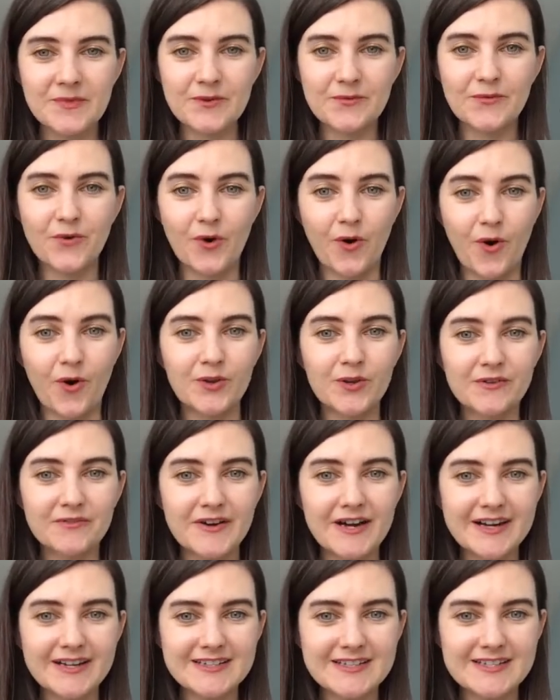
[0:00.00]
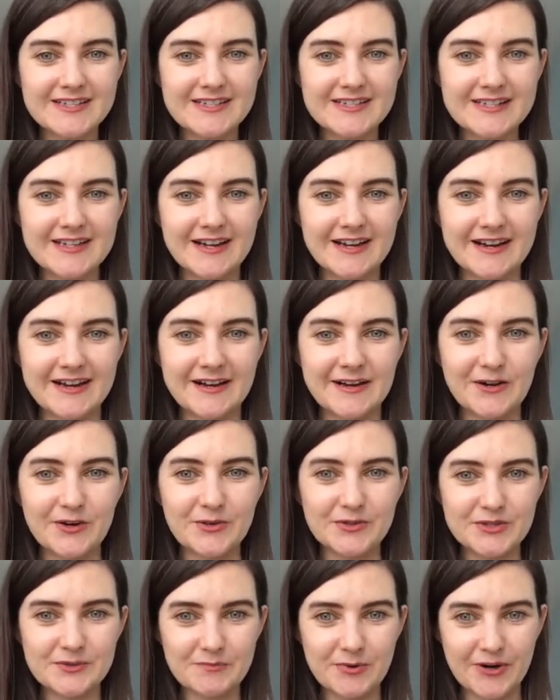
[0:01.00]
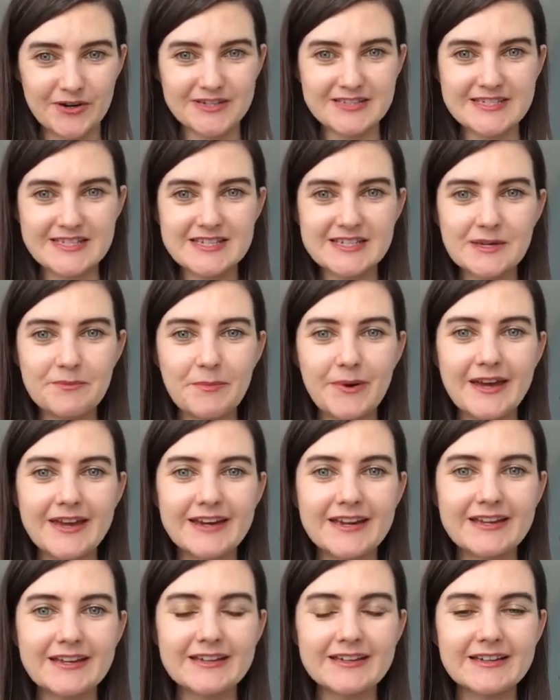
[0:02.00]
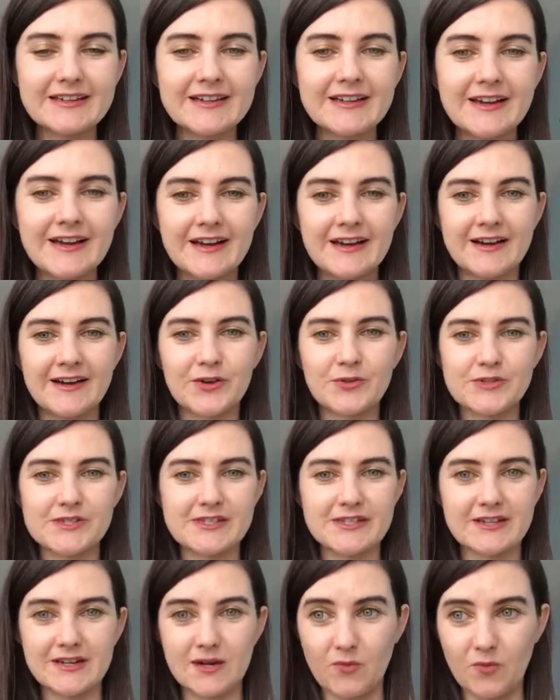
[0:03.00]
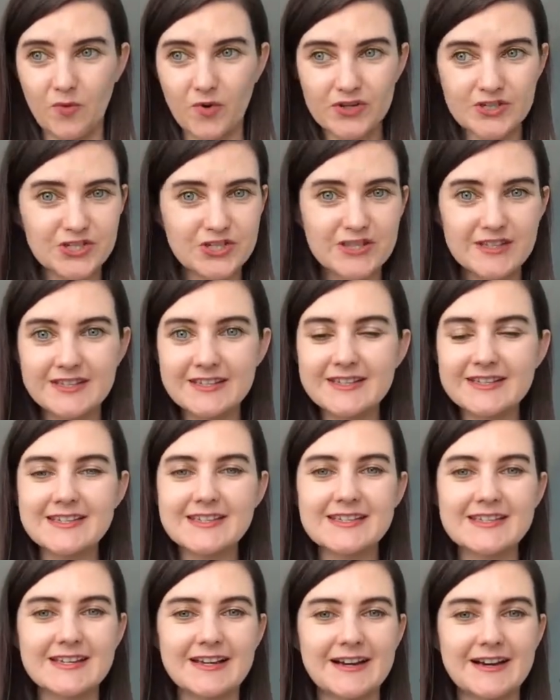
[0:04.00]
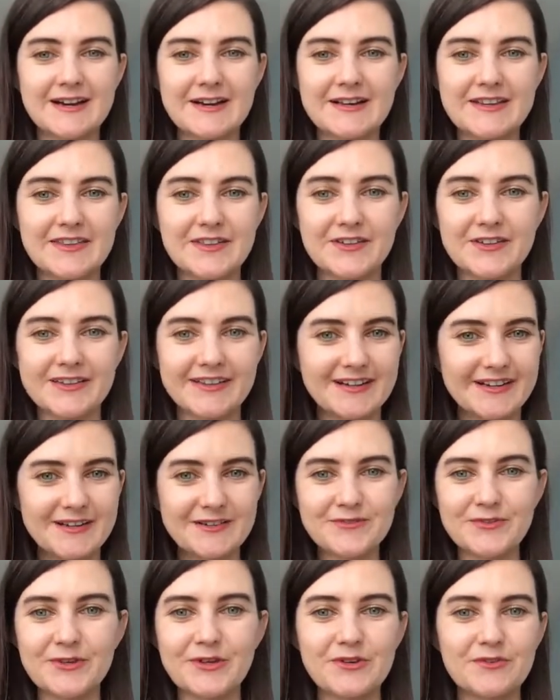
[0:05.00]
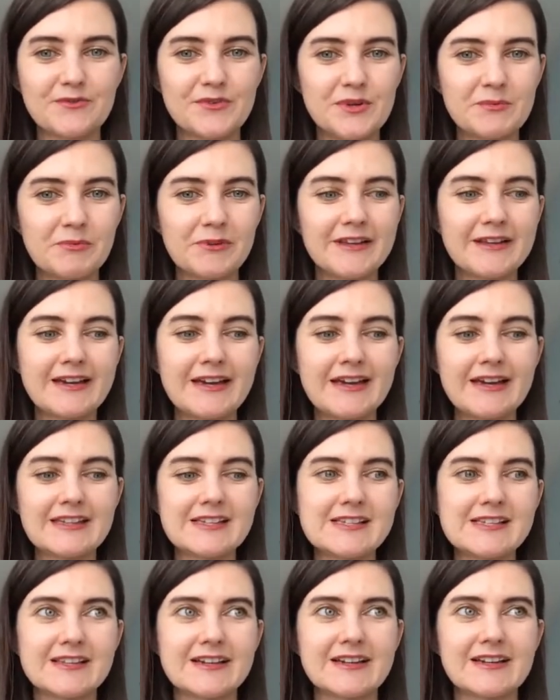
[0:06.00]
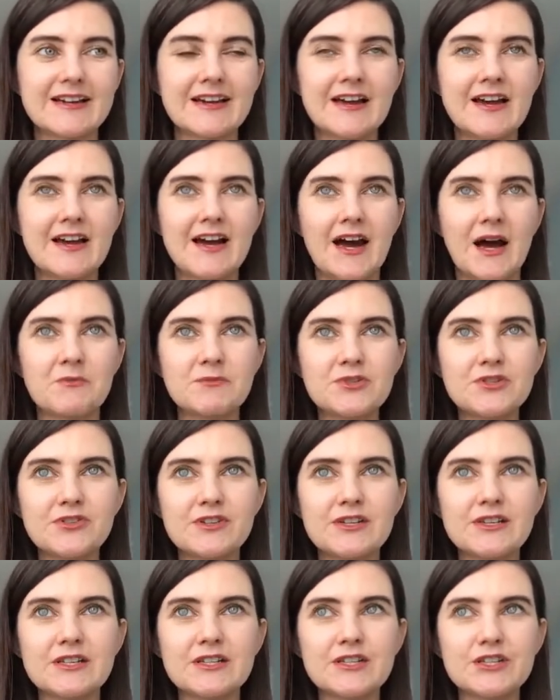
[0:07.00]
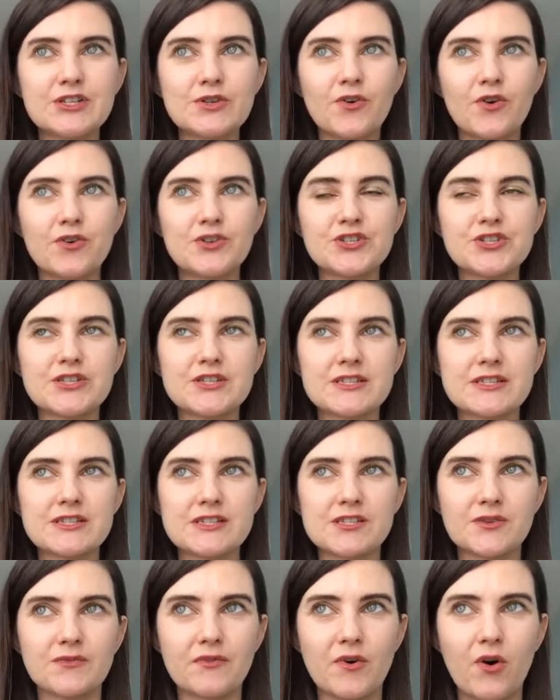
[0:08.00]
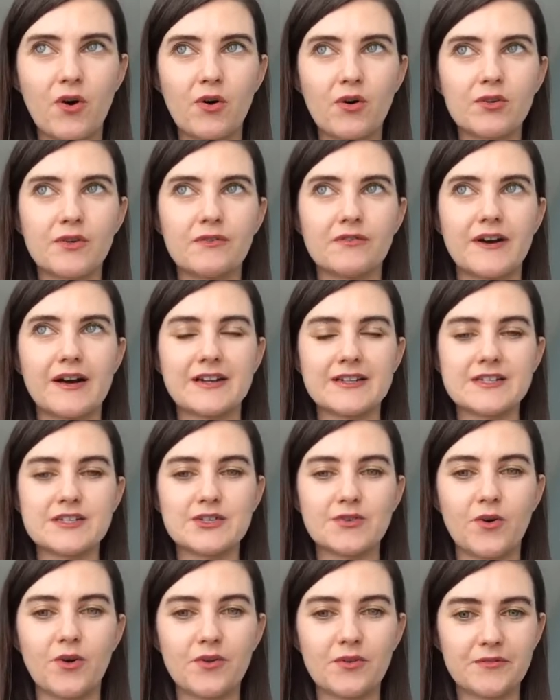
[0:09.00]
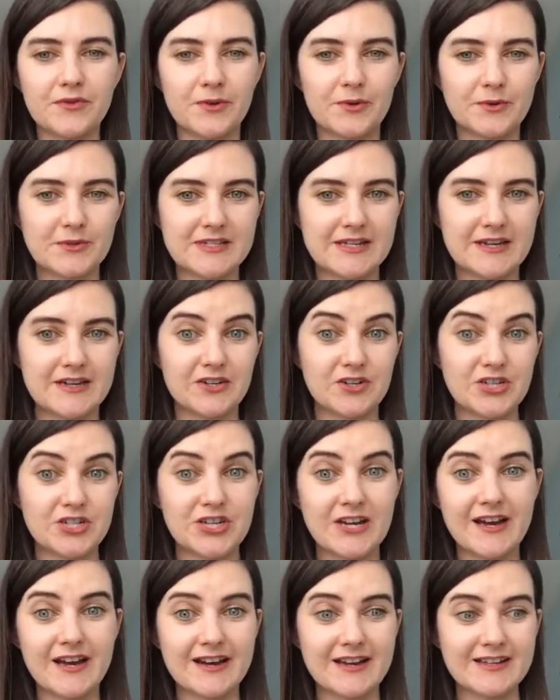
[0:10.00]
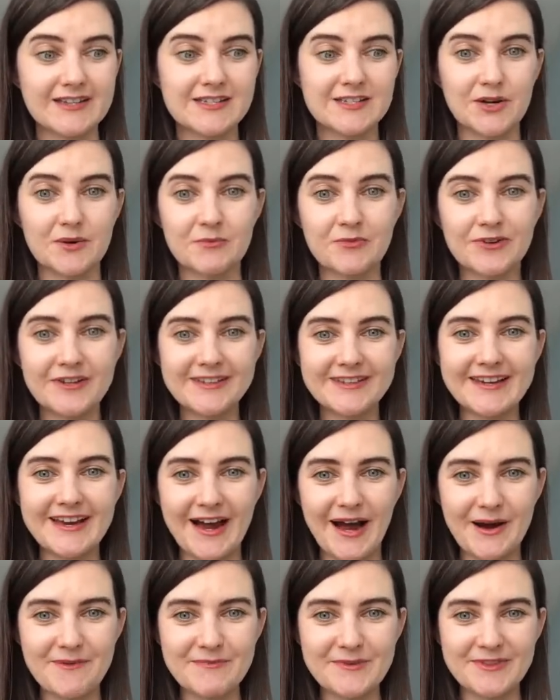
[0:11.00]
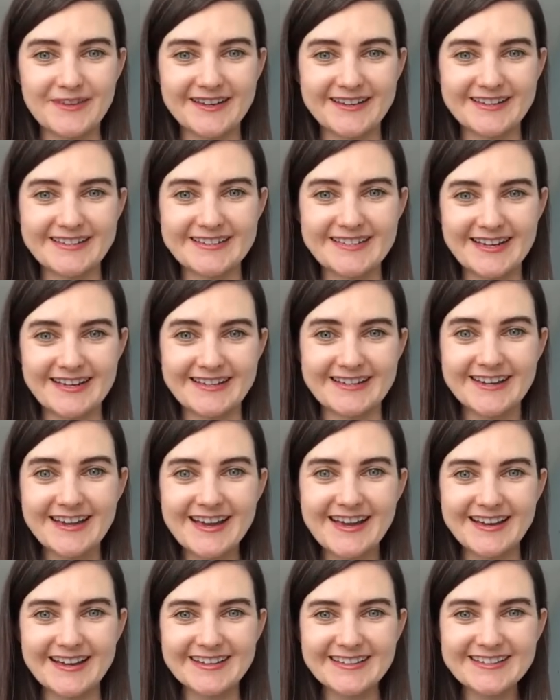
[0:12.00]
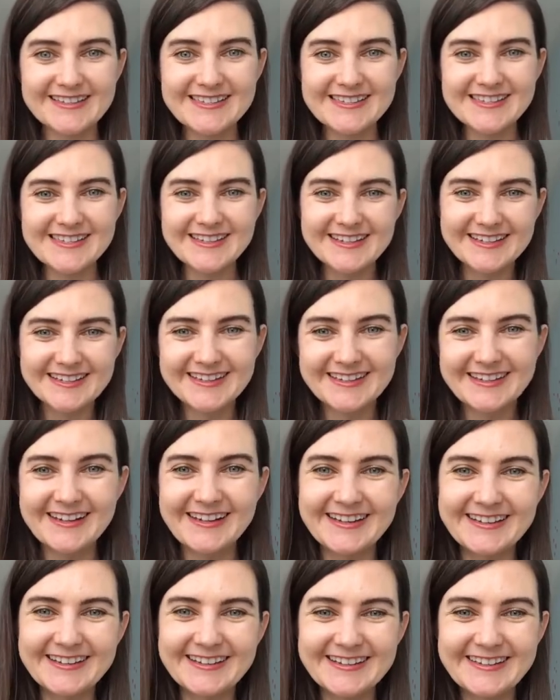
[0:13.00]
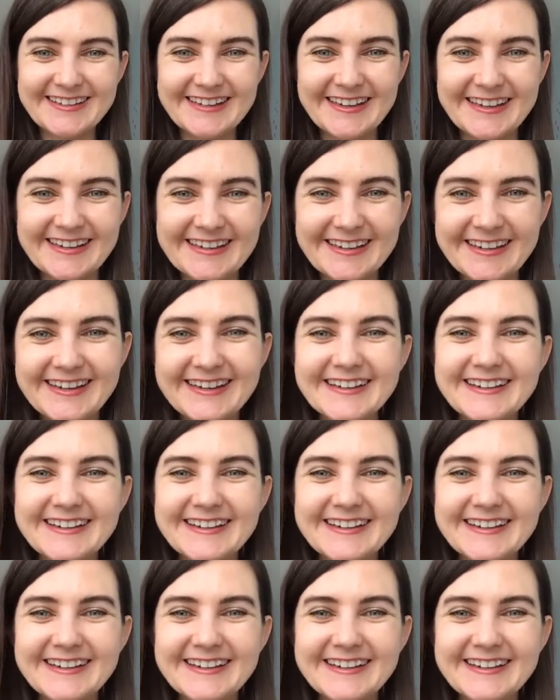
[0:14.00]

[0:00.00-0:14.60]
for all of us who's participating, who's gonna watch this either live or in replay. It's like I'm tuning into consciousness of all of us, to all of those energetics. So I'm really happy that it connects. Yay.